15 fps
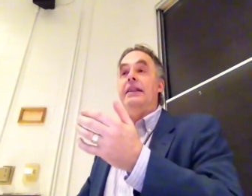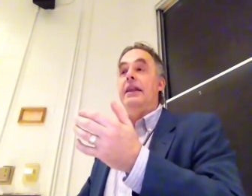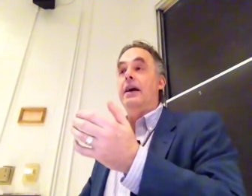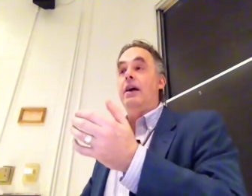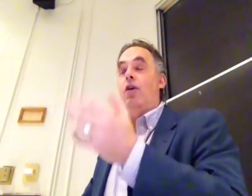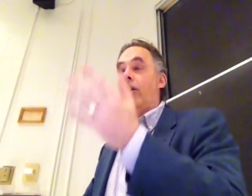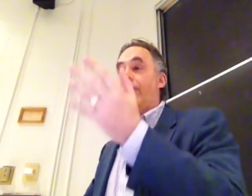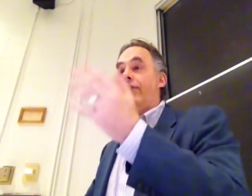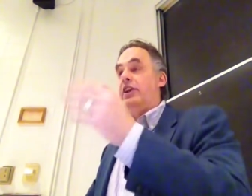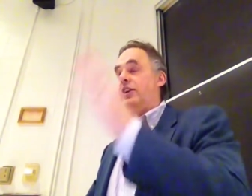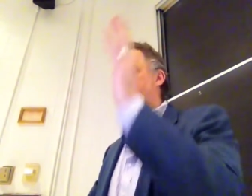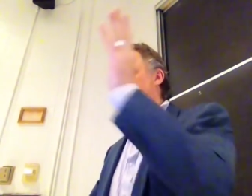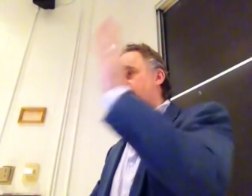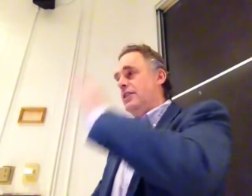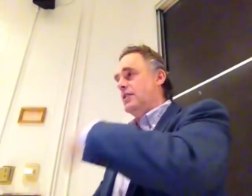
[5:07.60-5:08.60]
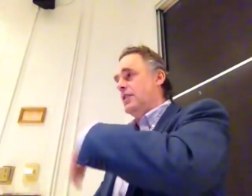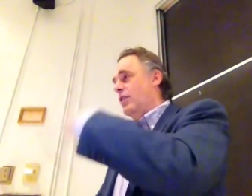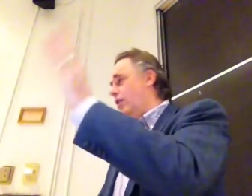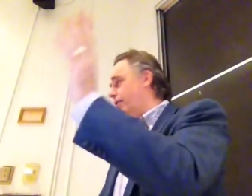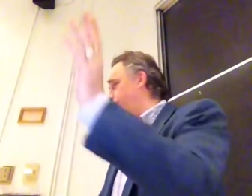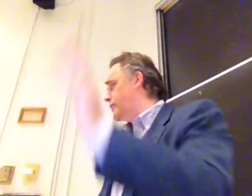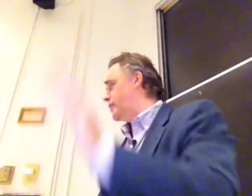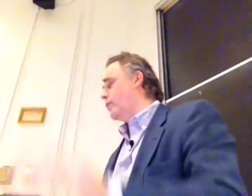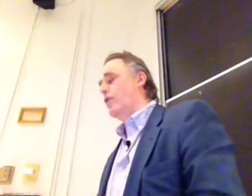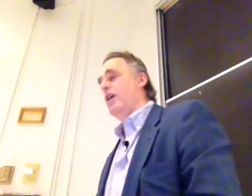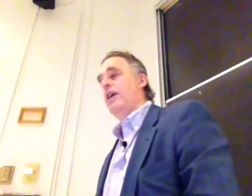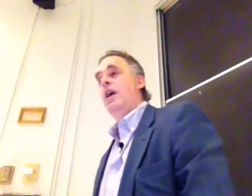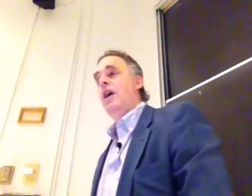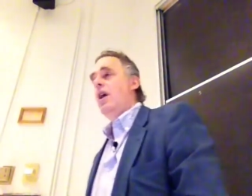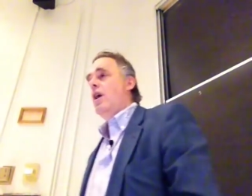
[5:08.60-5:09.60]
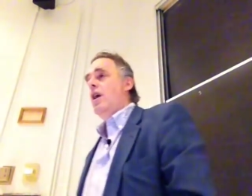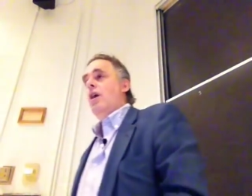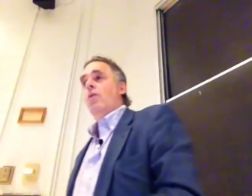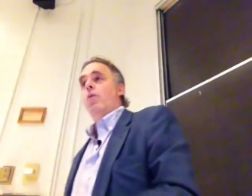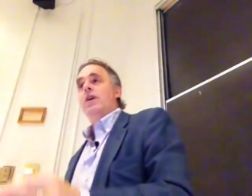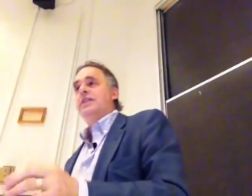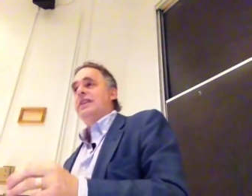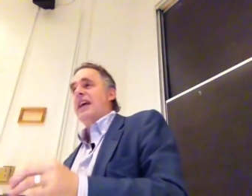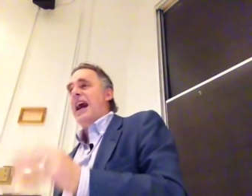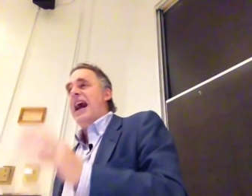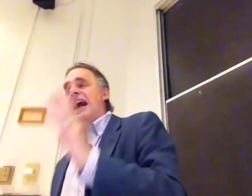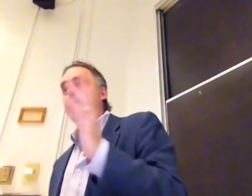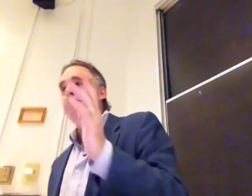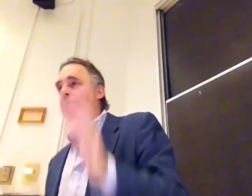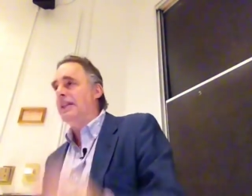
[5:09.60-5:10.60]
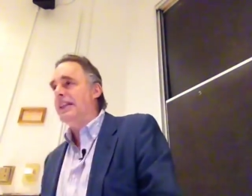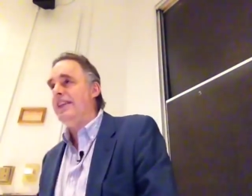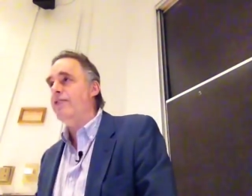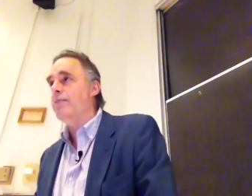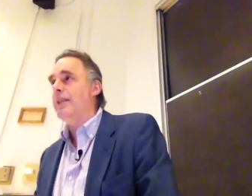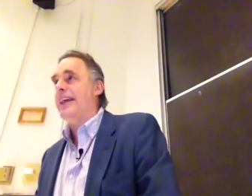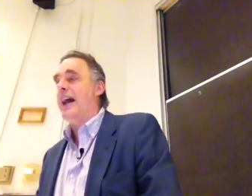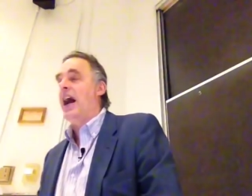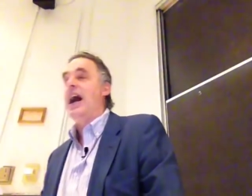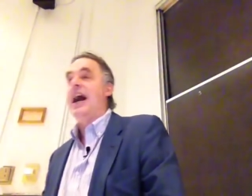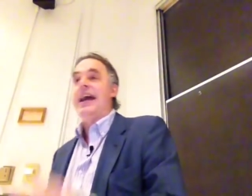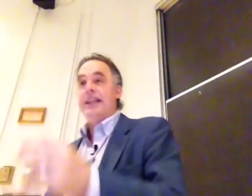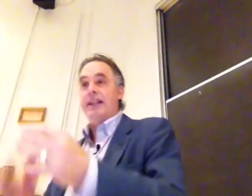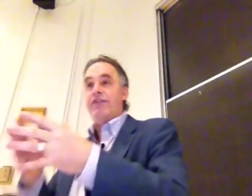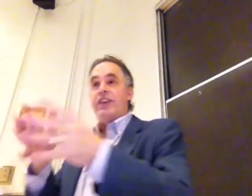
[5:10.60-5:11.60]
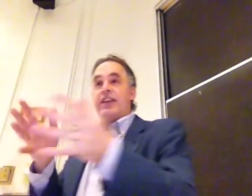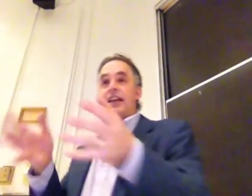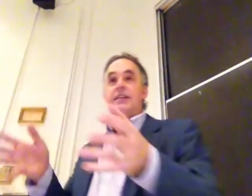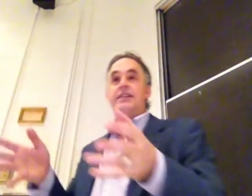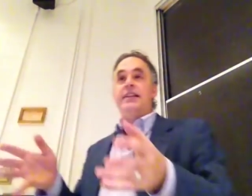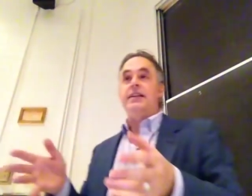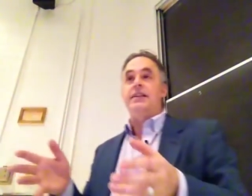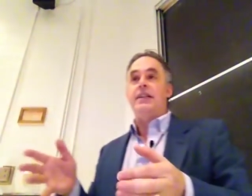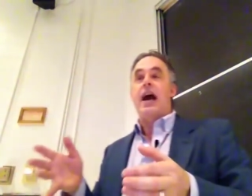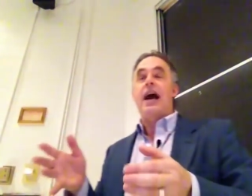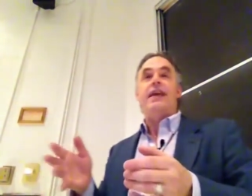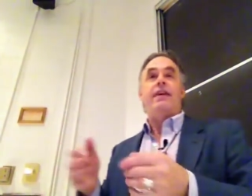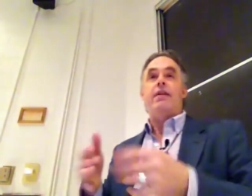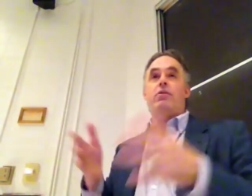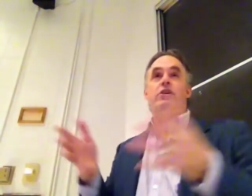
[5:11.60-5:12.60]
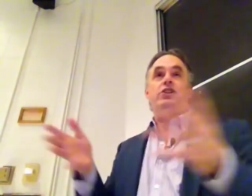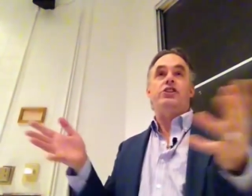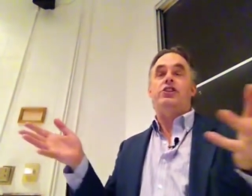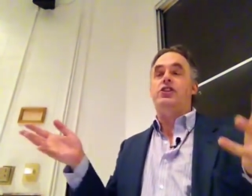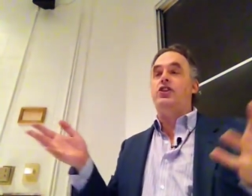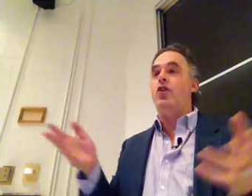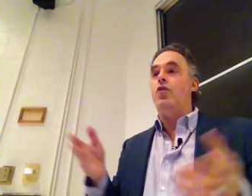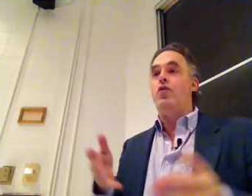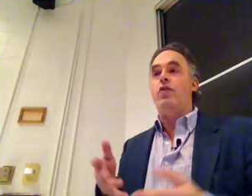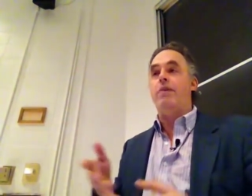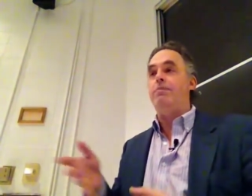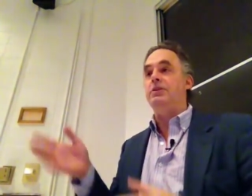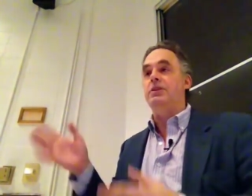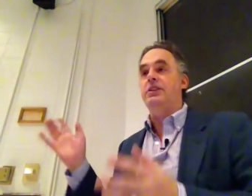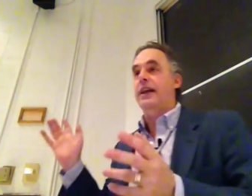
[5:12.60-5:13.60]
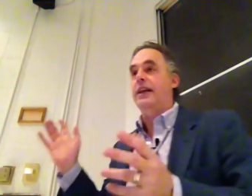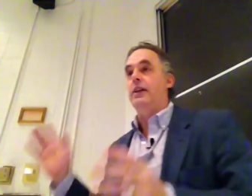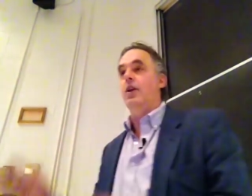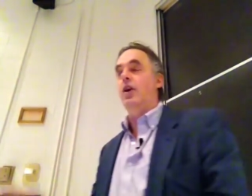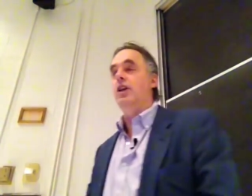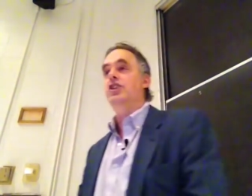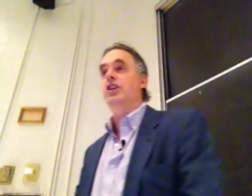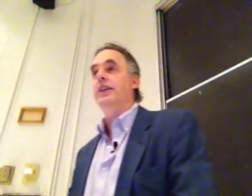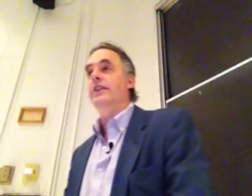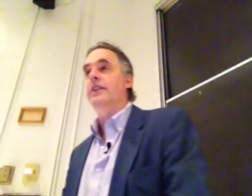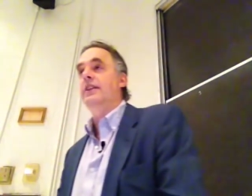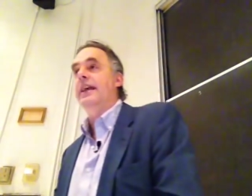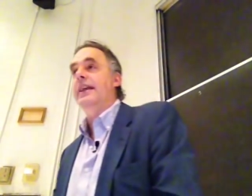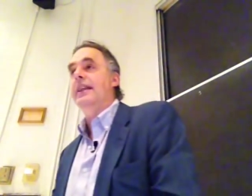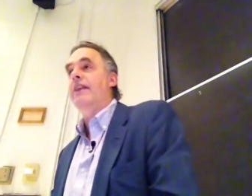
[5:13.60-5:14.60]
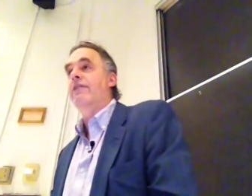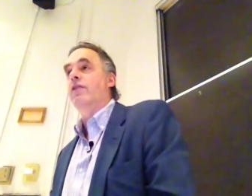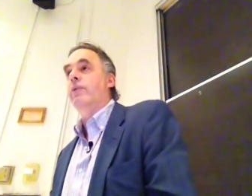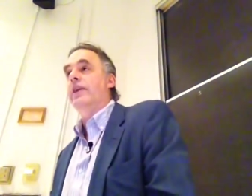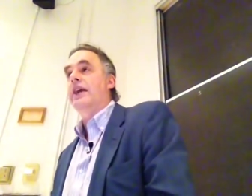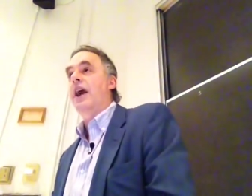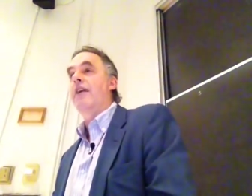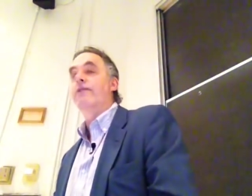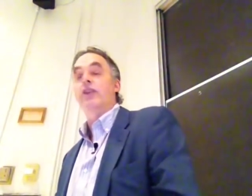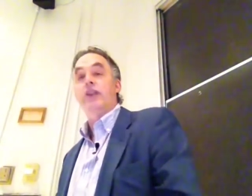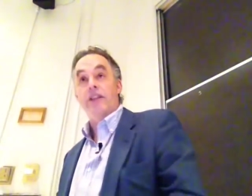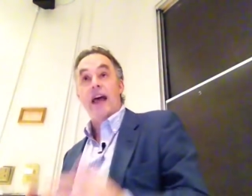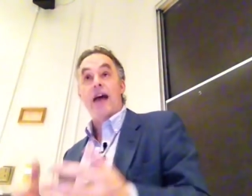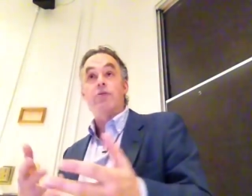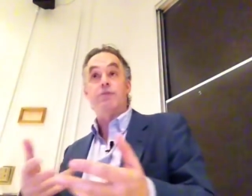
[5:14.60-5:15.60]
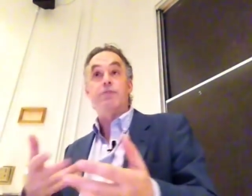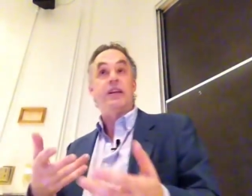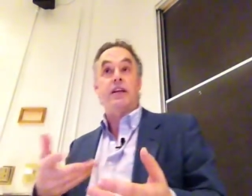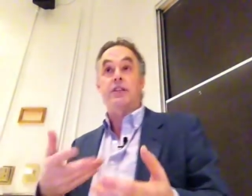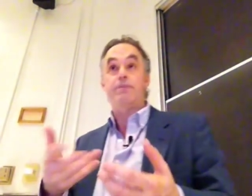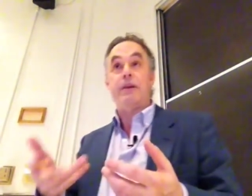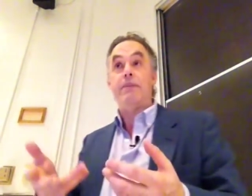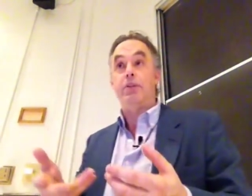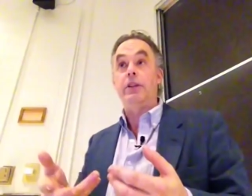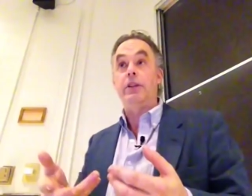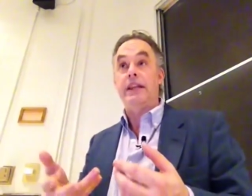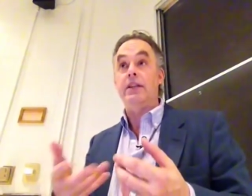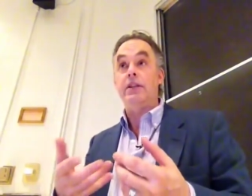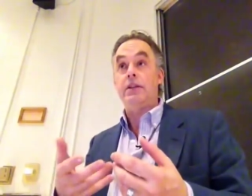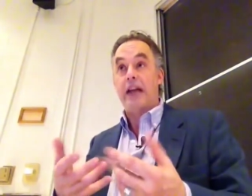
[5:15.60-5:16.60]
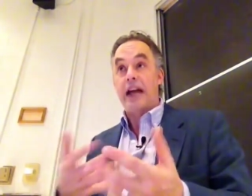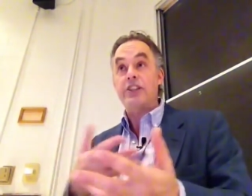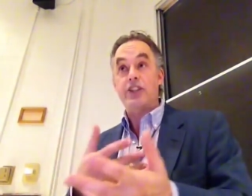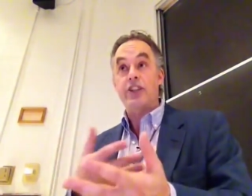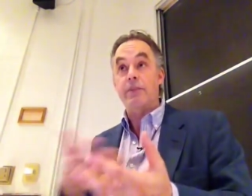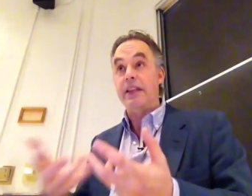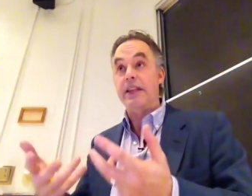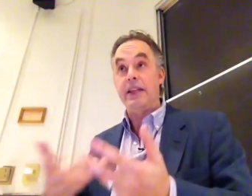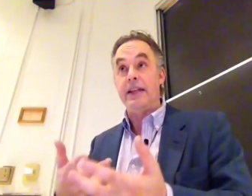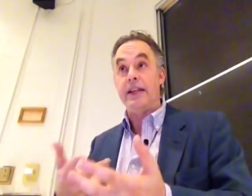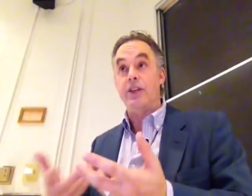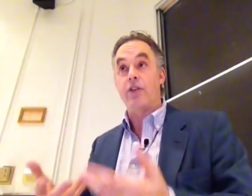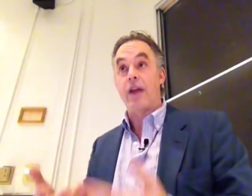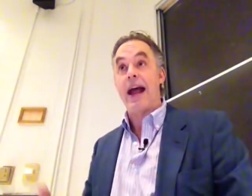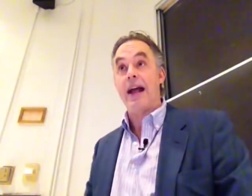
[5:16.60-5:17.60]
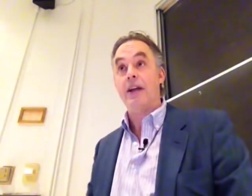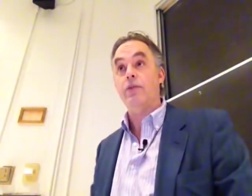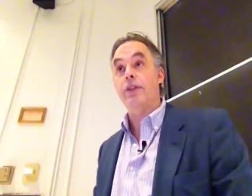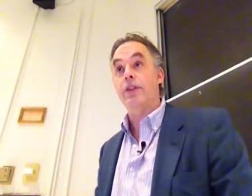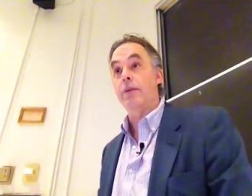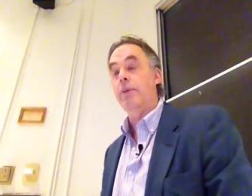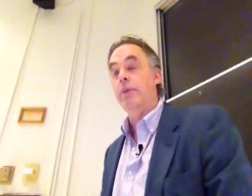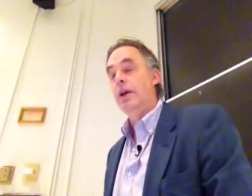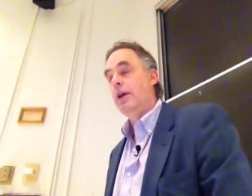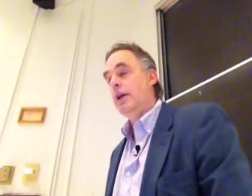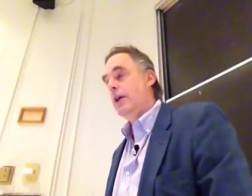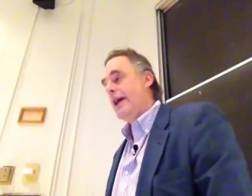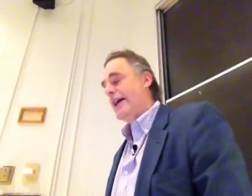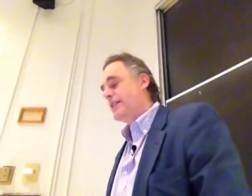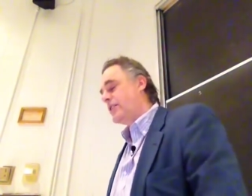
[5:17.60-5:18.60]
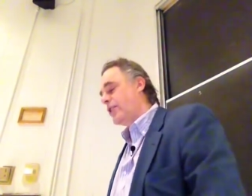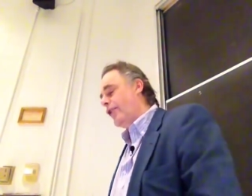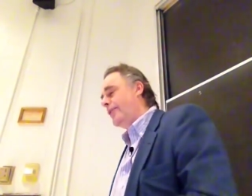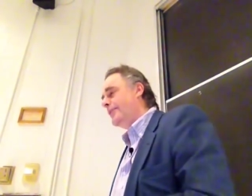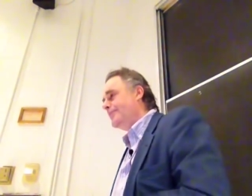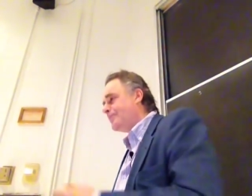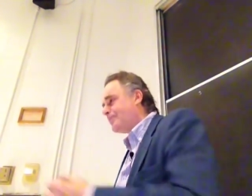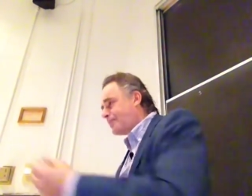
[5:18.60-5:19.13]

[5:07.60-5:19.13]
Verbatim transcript: the orphanages, it's an awful story, was unbelievably high. And if the kids didn't die, they were just so crippled psychologically that they never recovered. And that was because people didn't touch them and didn't interact with them. And so